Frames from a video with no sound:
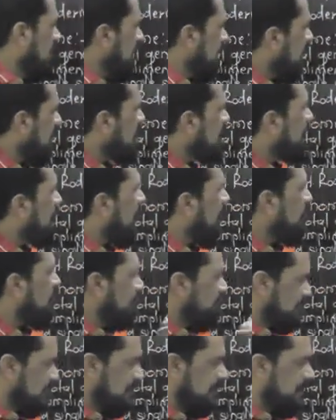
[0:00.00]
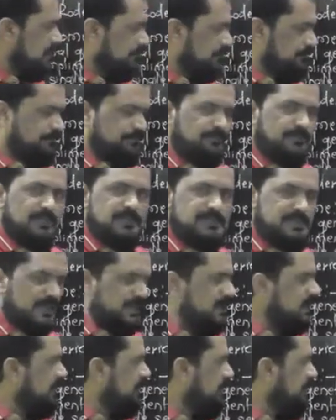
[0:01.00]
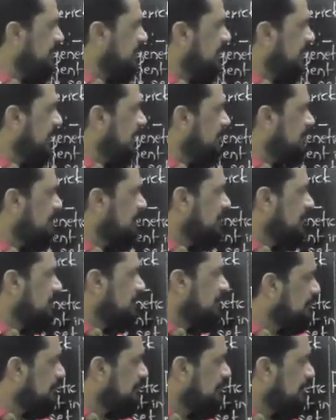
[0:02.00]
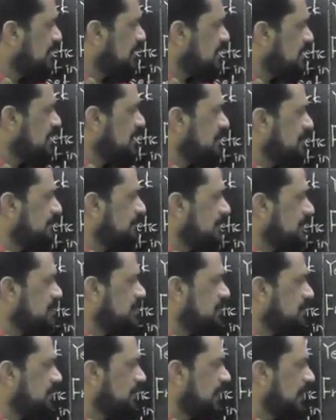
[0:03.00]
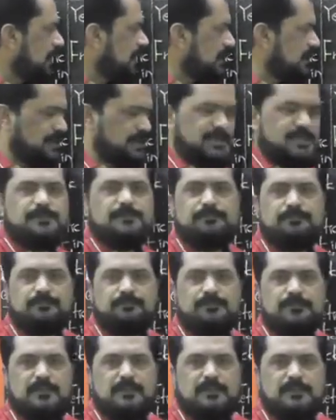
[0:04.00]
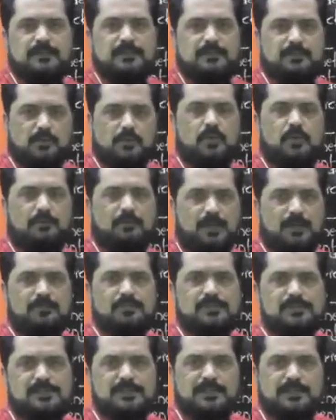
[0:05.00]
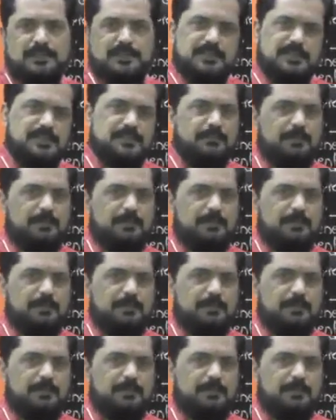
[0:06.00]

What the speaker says: In mouse, scientific name Mus muscularis. You know mouse, it is a